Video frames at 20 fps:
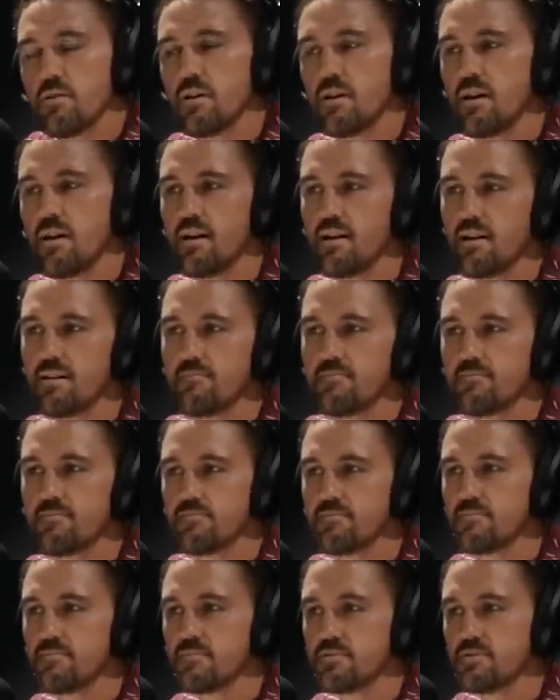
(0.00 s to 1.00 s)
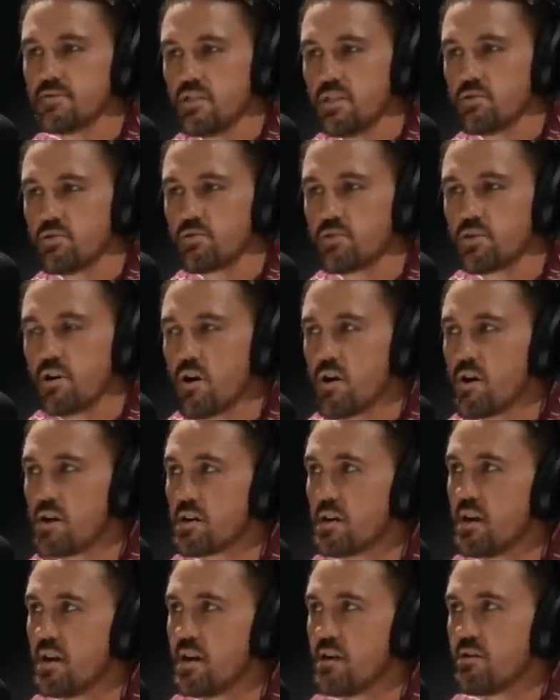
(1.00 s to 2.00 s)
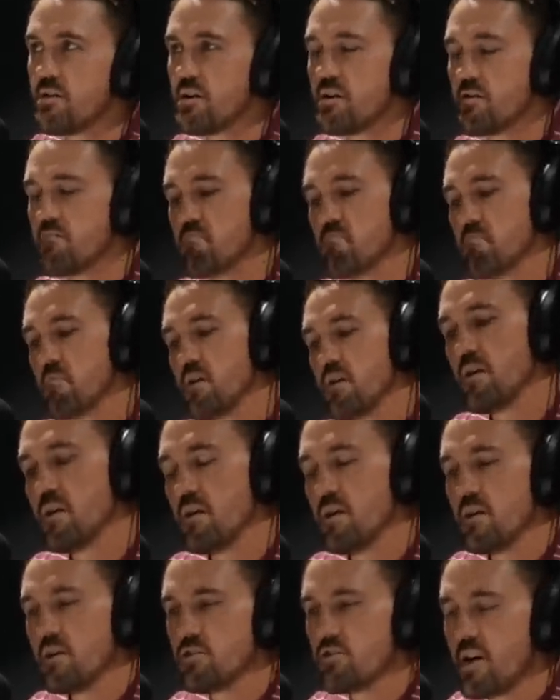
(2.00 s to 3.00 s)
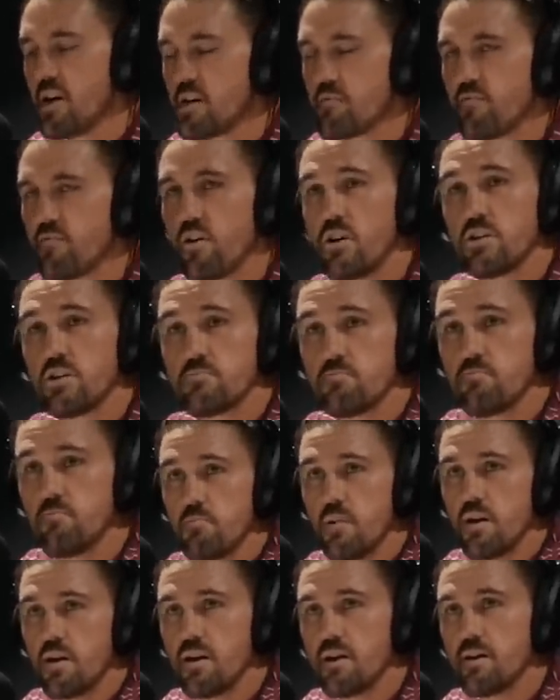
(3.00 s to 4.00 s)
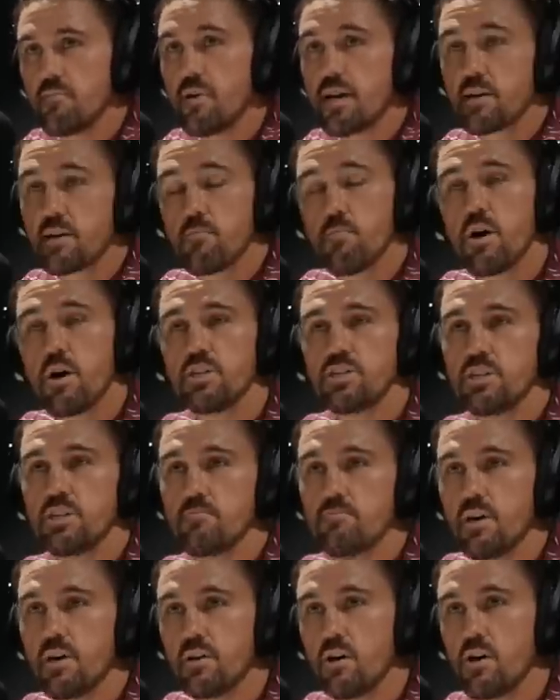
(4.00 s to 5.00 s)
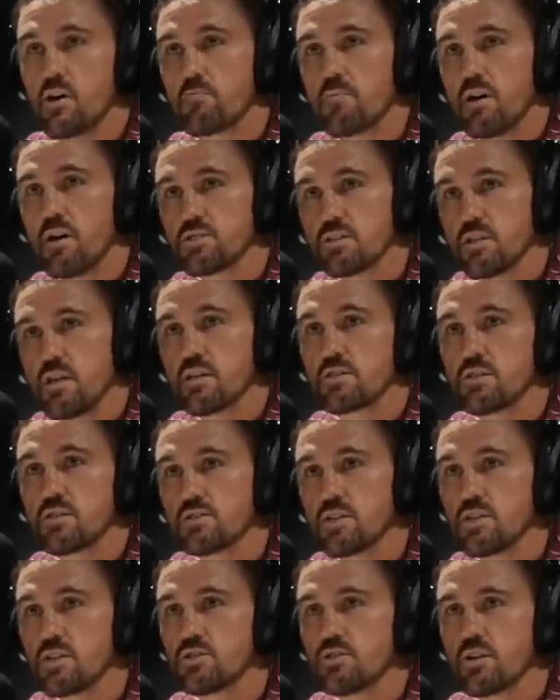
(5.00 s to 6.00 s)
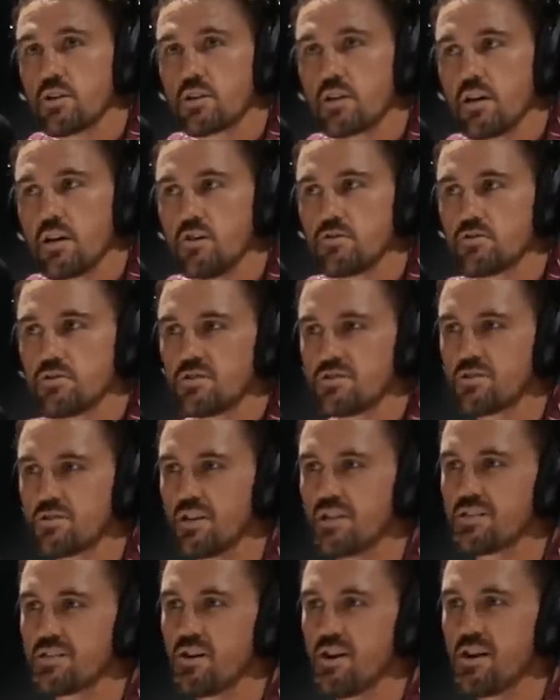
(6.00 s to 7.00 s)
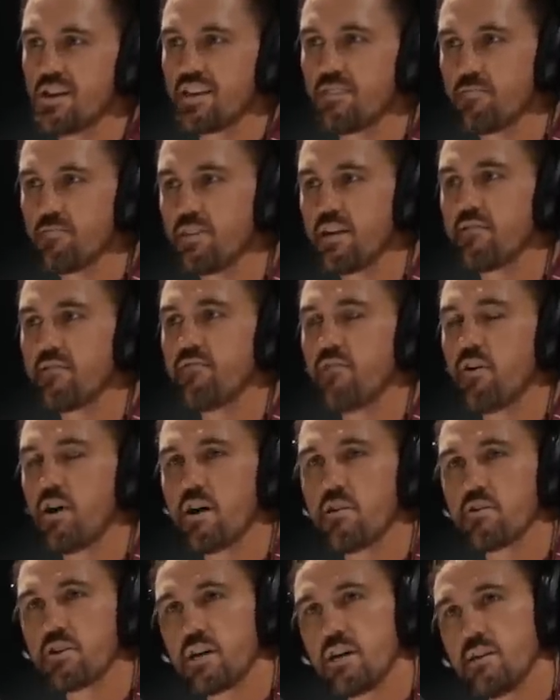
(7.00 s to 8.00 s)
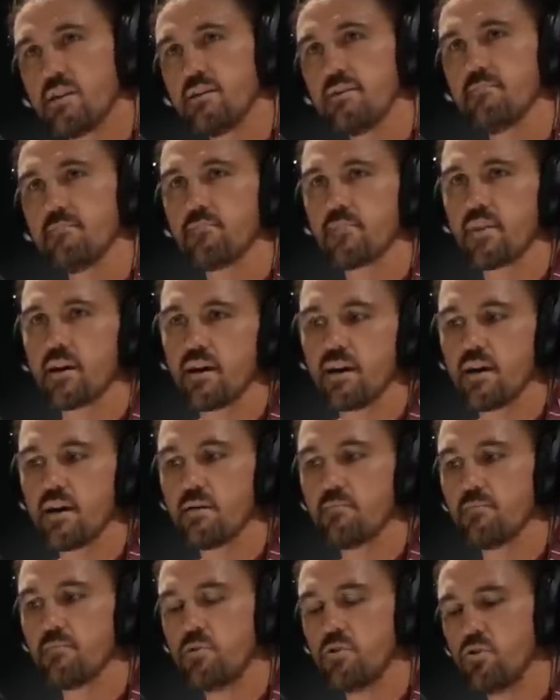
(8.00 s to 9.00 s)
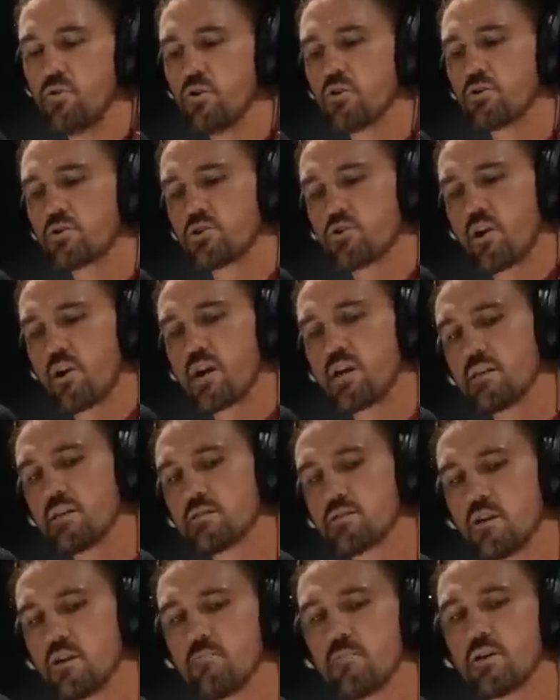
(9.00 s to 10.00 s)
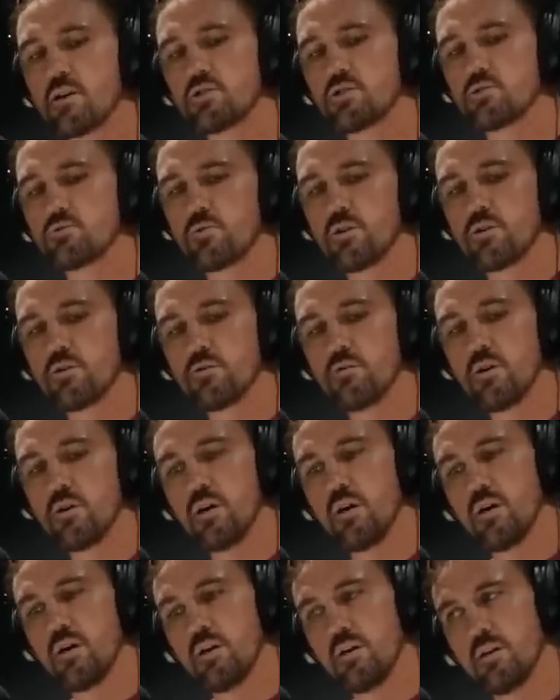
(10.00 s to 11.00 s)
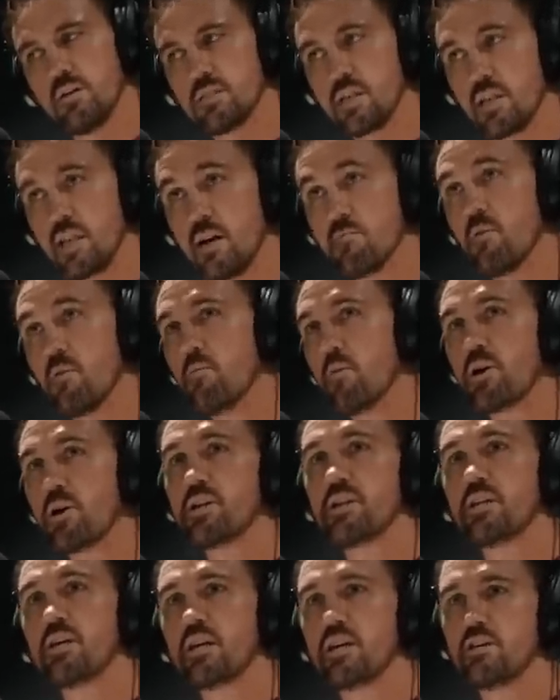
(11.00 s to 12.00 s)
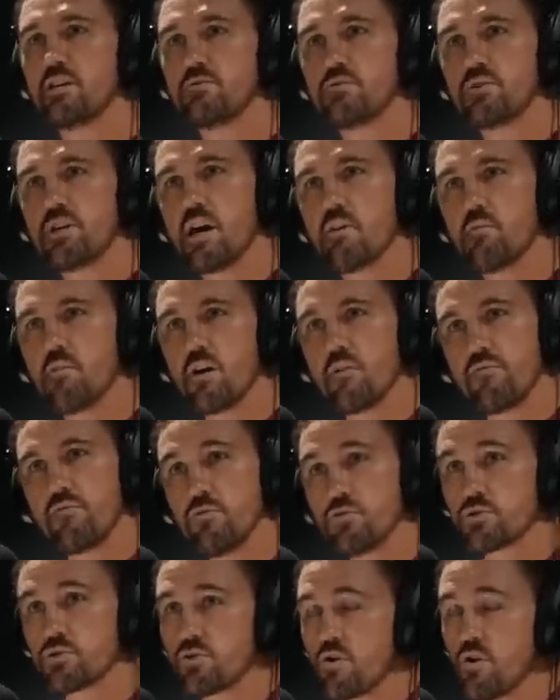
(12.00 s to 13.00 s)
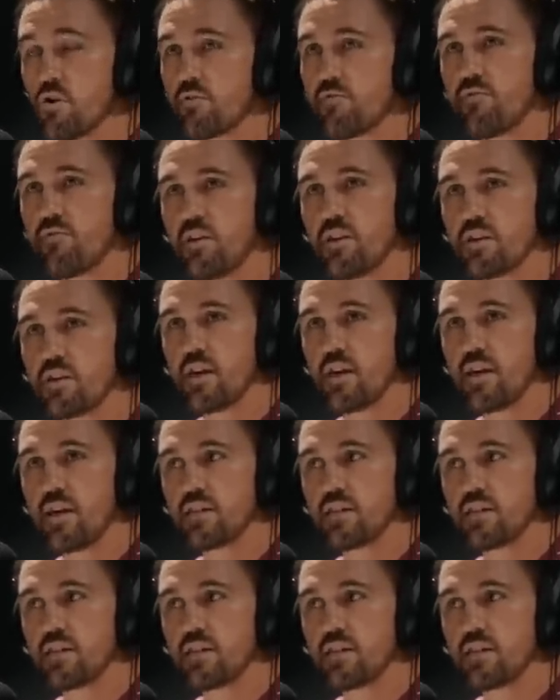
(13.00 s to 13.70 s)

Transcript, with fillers: Um, since retiring now, uh, training fighters uh, back in my gym at Nike Martial Arts on Sunshine Coast is, kind of giving me that fire again. Um, not training so much as well has allowed my body to heal now where I feel strong and fit again.